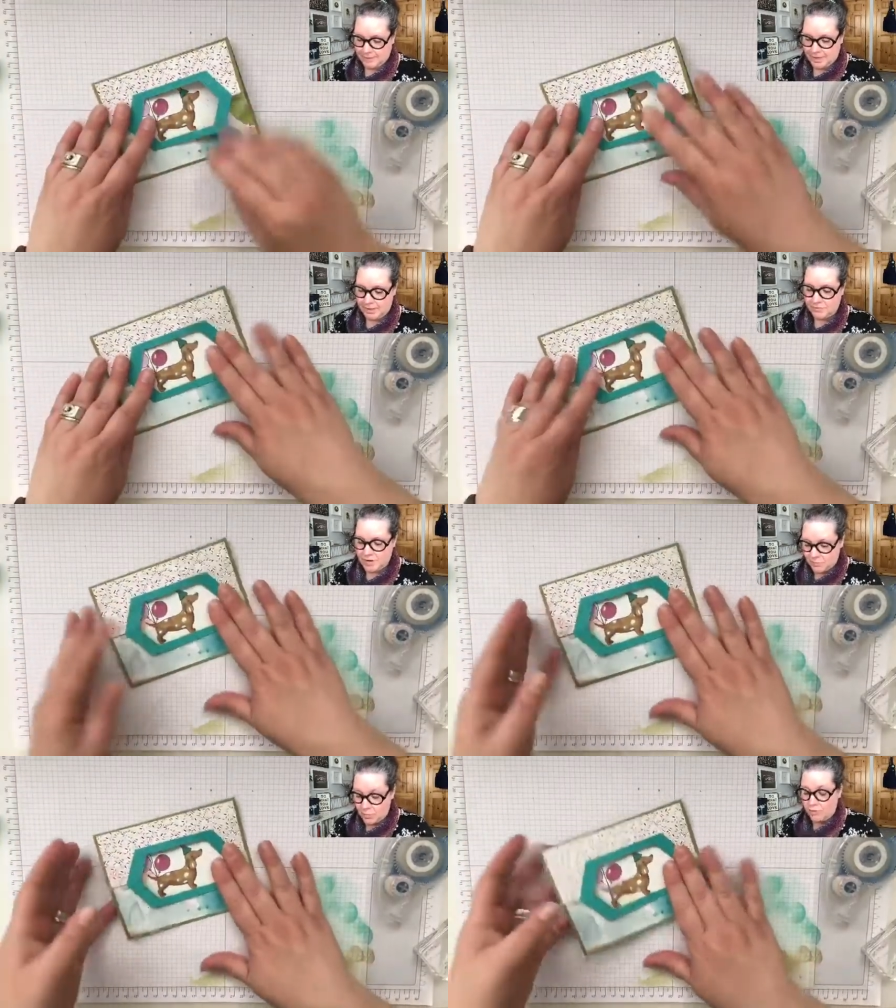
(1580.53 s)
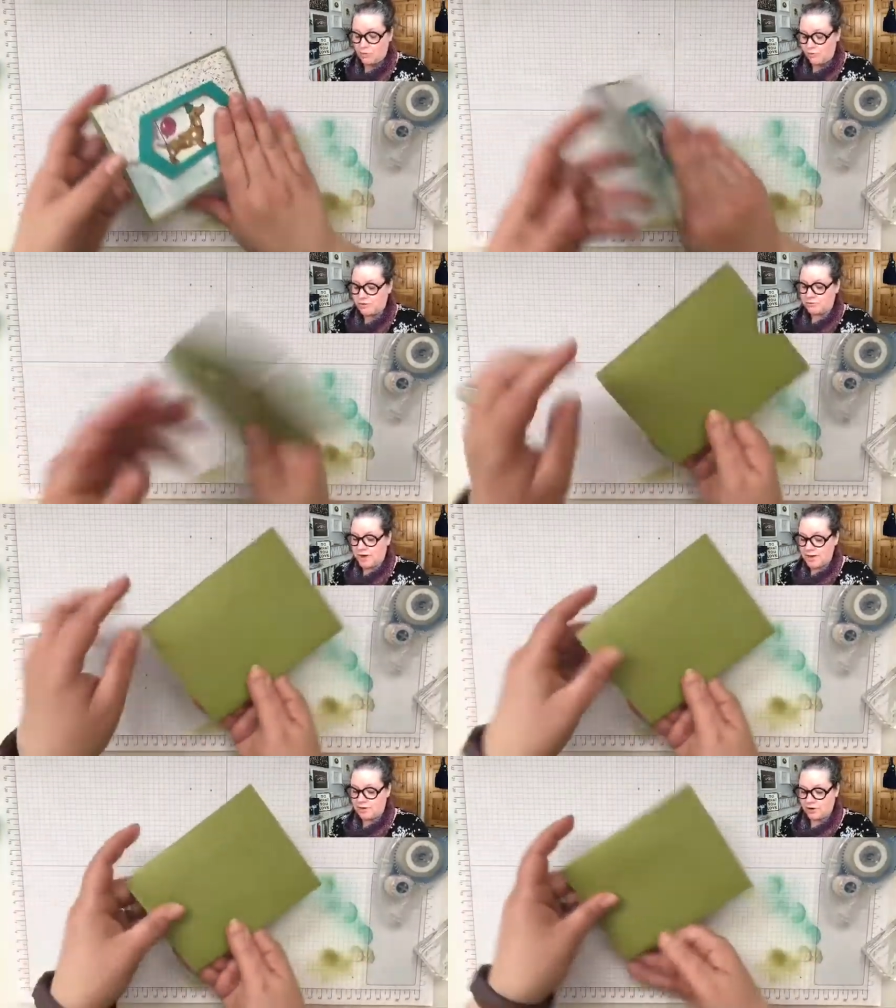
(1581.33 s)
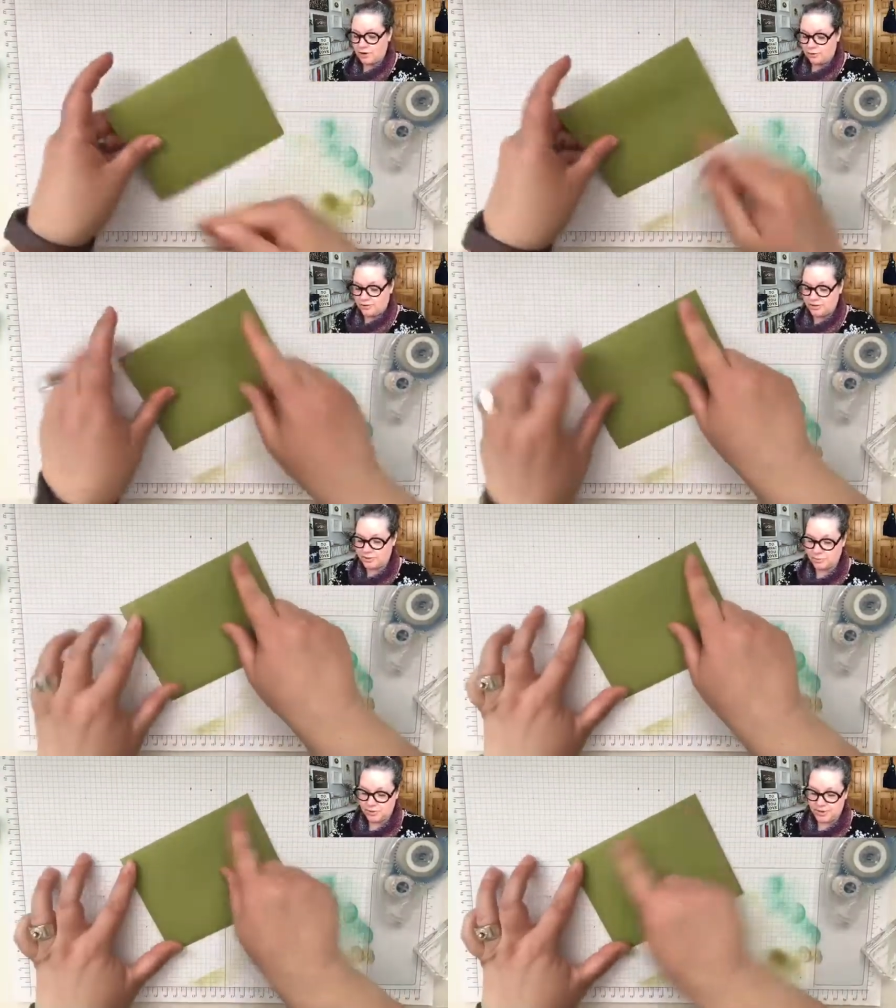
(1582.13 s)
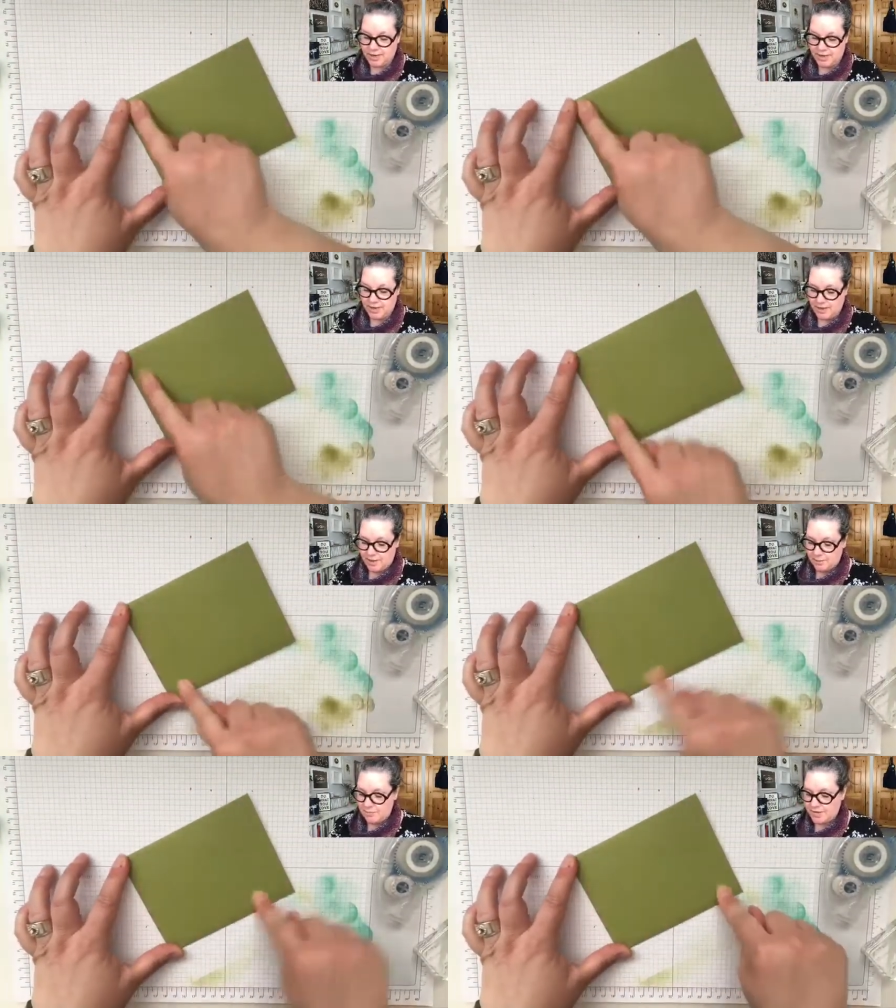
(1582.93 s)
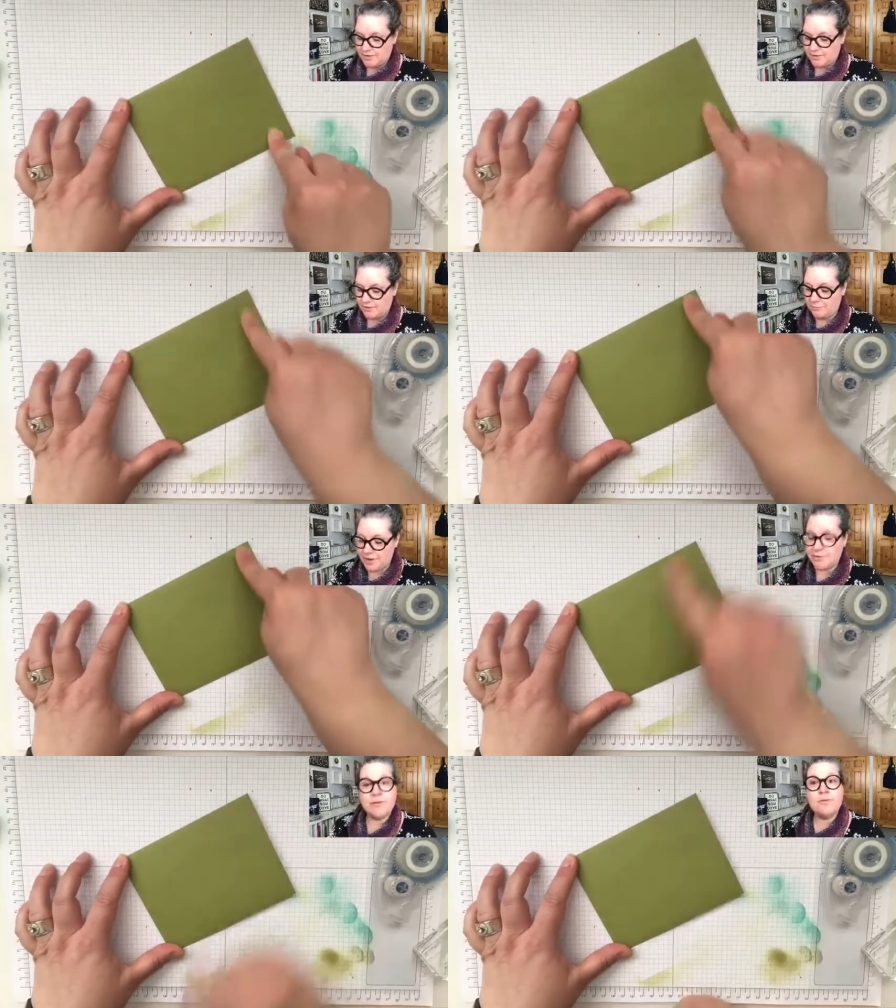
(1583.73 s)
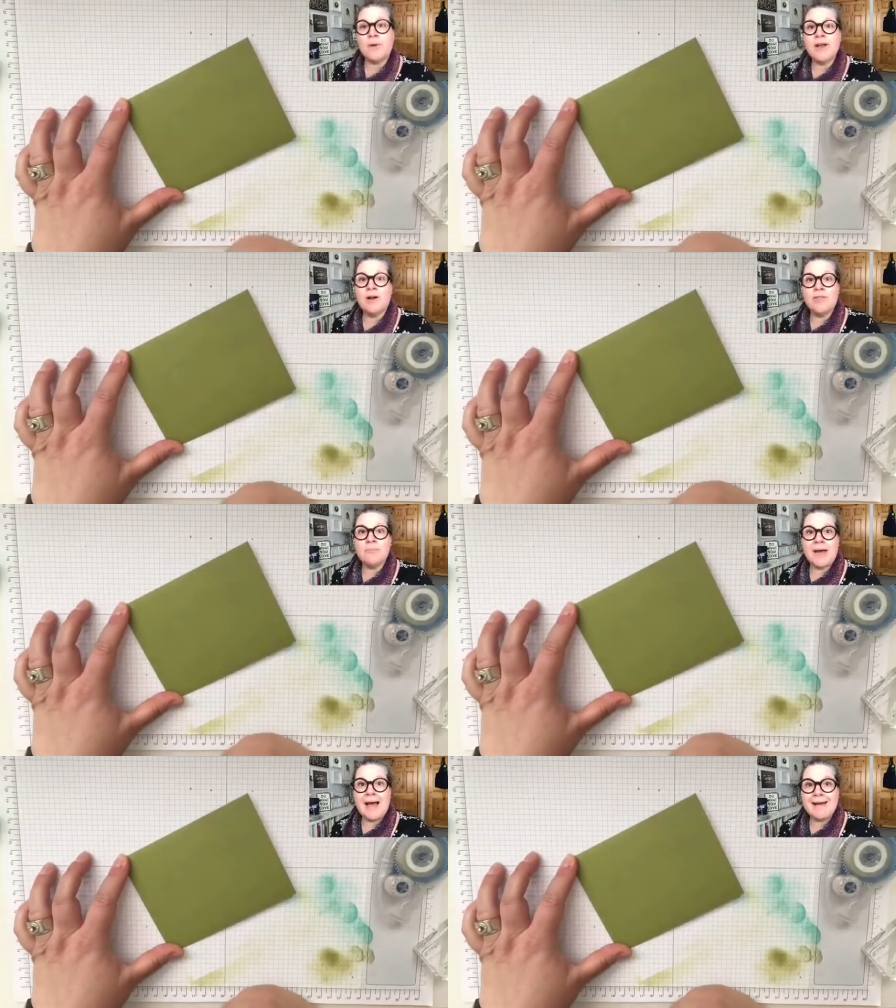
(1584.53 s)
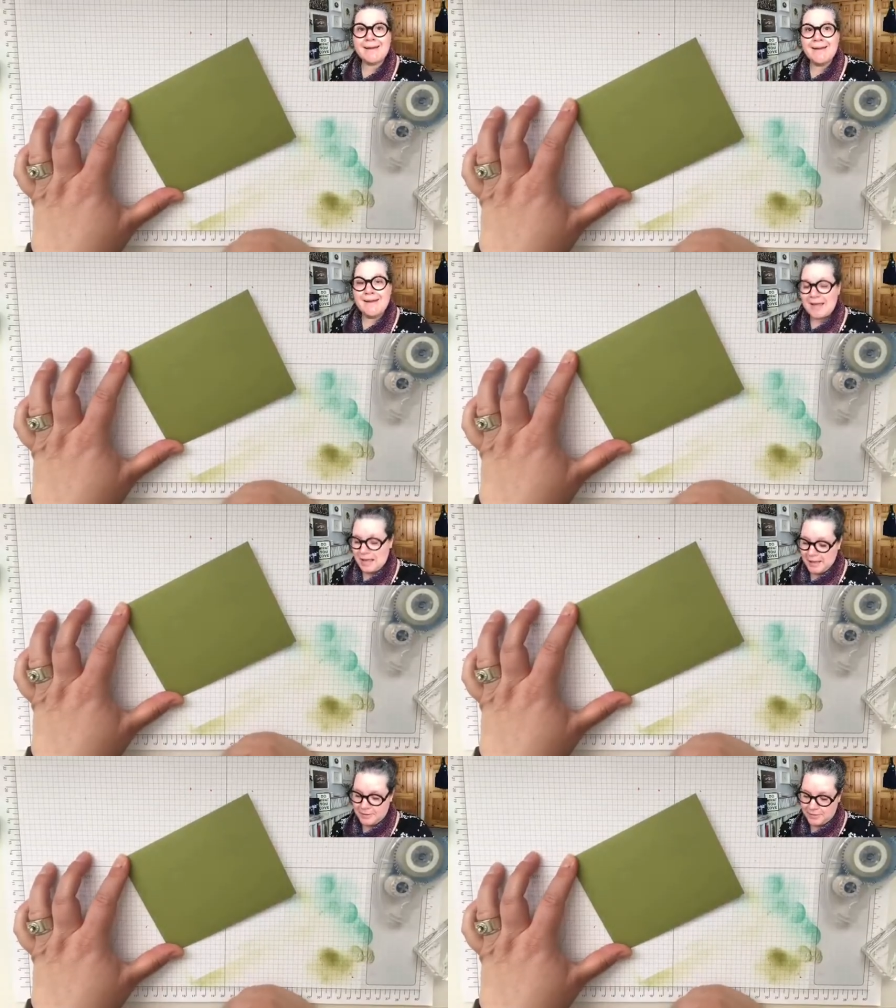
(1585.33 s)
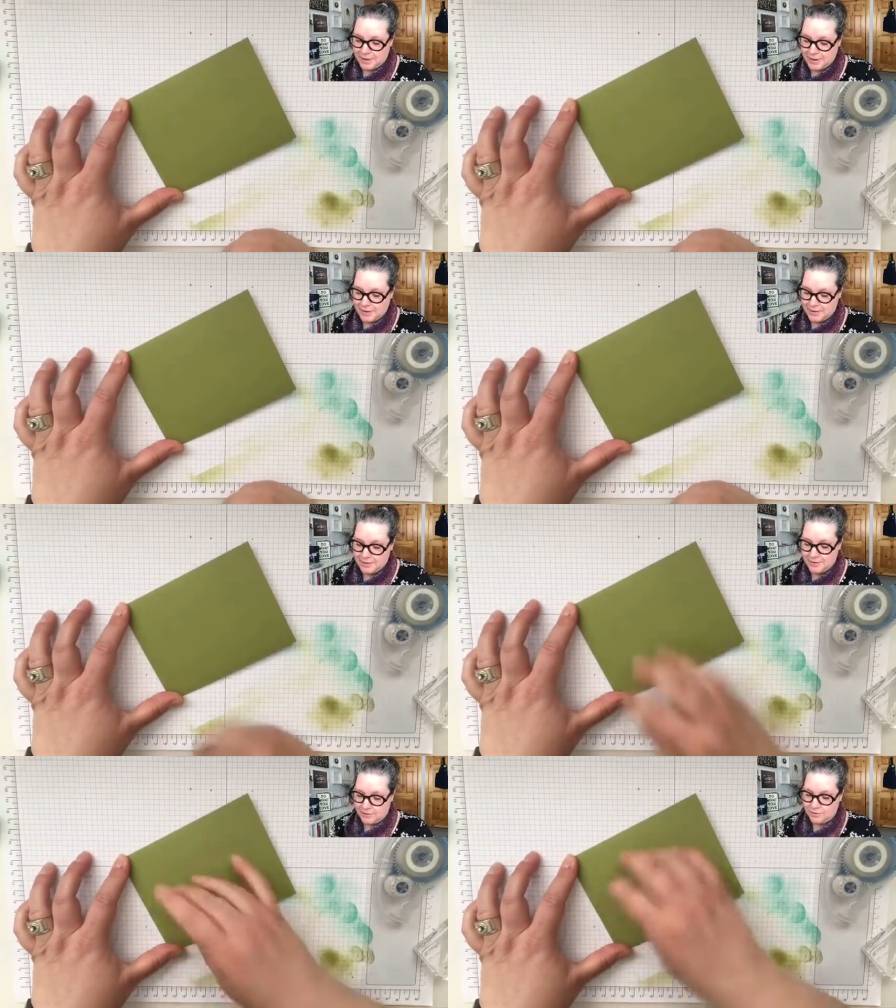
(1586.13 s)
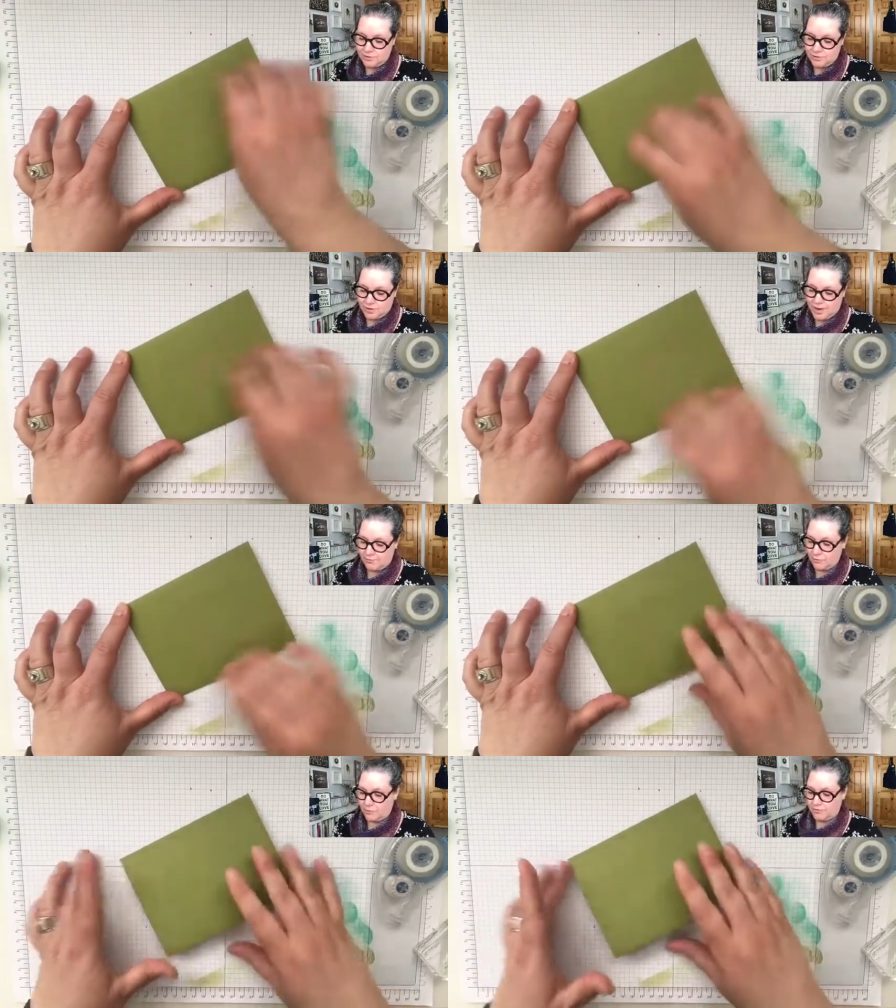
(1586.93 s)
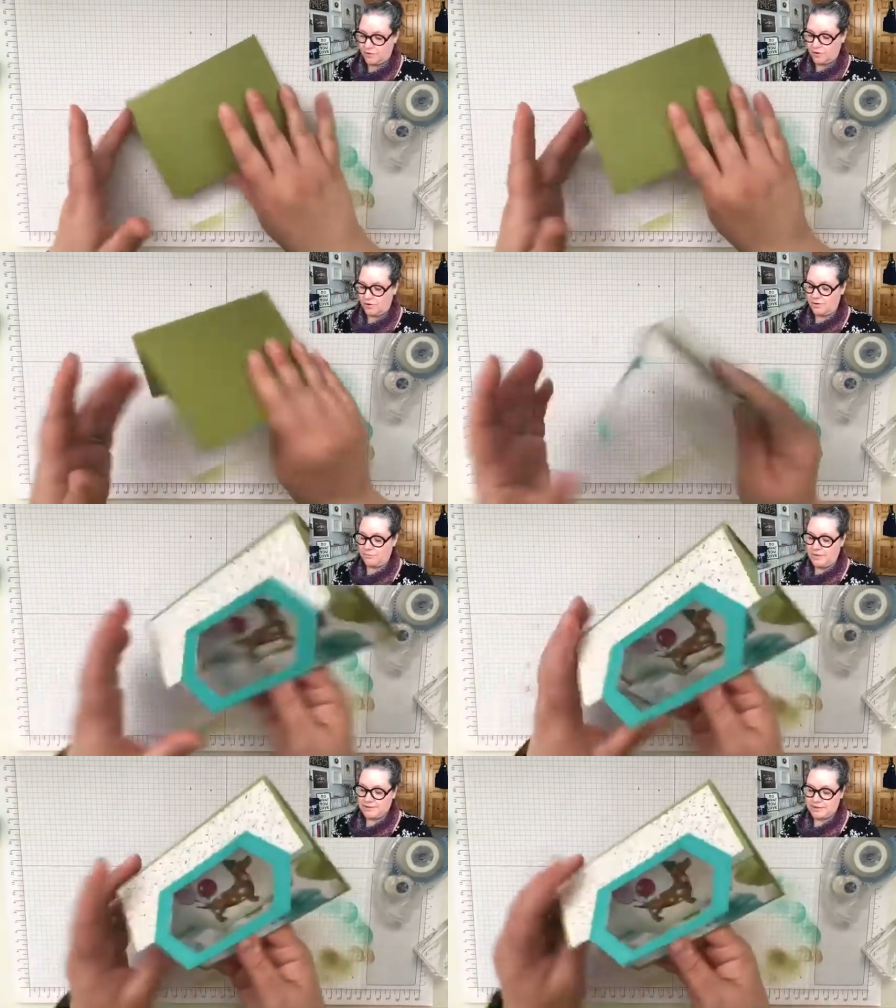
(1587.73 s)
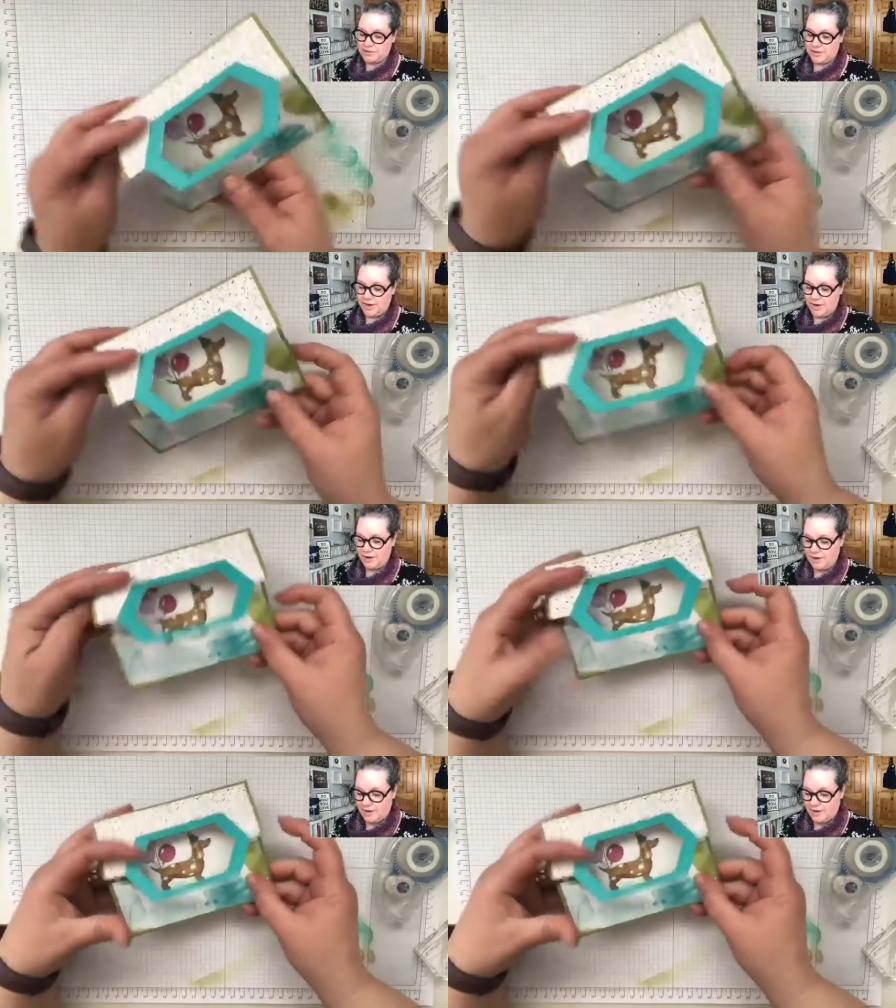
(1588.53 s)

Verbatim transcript: if you need more room to write, you could always just put a piece of basic white on the back and then, you know, you have room for your message there.